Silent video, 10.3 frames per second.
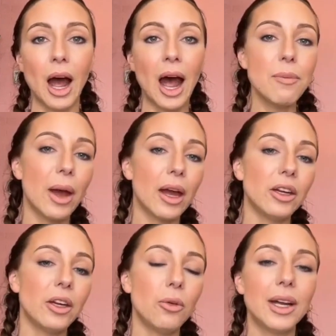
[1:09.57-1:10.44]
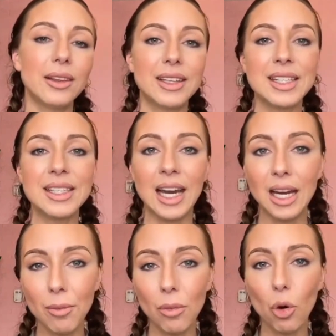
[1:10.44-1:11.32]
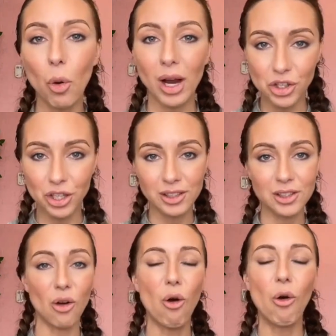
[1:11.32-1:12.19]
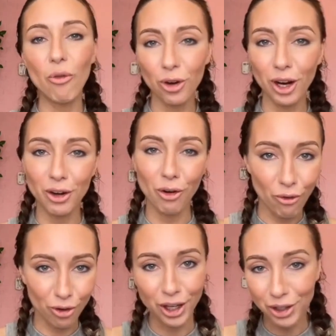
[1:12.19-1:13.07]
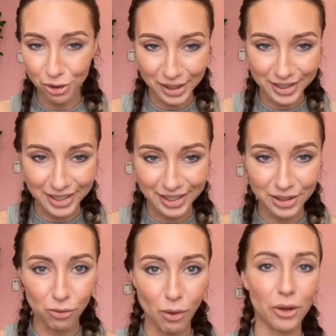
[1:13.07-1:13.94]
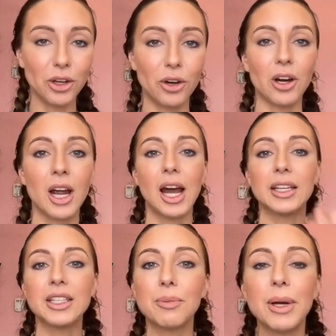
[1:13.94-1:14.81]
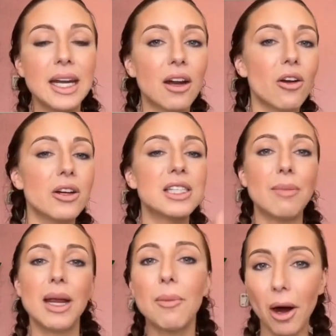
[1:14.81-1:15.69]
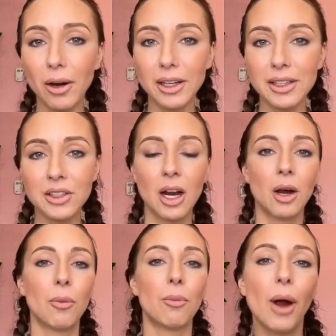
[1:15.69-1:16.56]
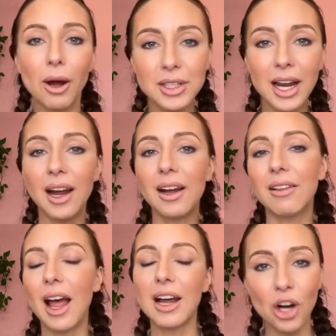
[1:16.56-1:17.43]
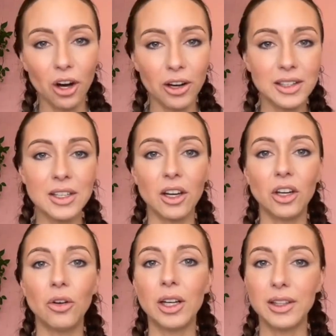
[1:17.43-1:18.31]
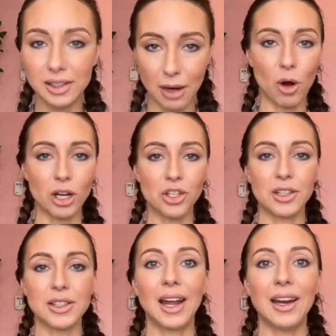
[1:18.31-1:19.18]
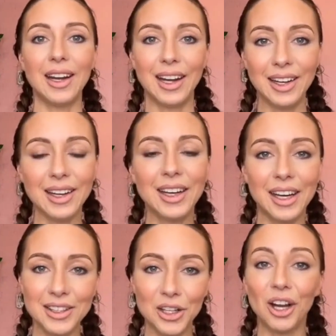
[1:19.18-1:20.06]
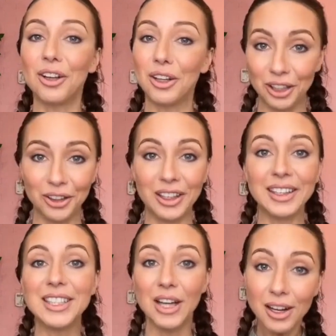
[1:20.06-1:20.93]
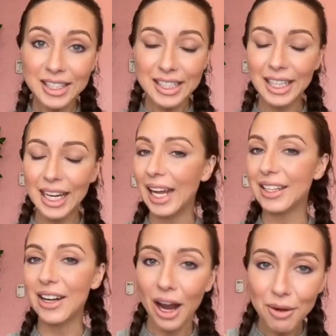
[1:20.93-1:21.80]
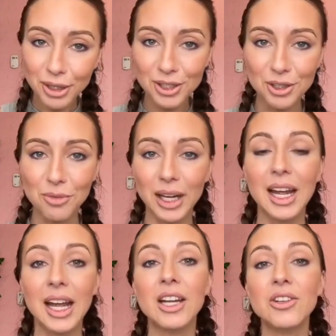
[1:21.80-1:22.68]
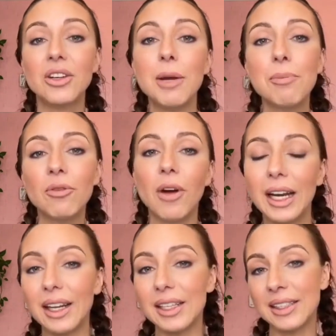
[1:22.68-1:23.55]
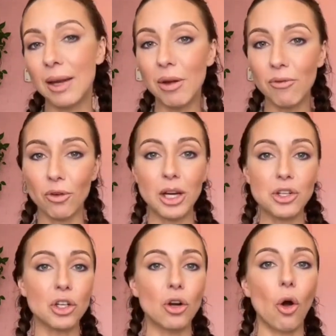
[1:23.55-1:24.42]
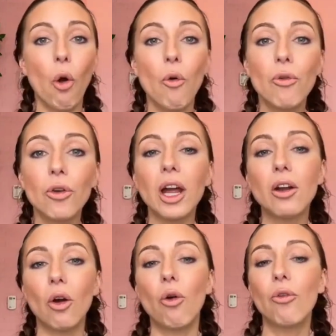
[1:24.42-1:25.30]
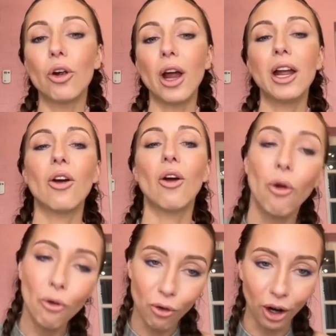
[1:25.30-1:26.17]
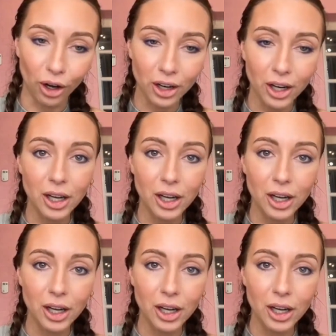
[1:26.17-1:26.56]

I bet you get the same questions over and over in your business. Whether you're a spray tan artist, makeup artist, brow tech, lash artist, you get the same questions. And it gets a little exhausting and time consuming to keep providing that same information over and over and over.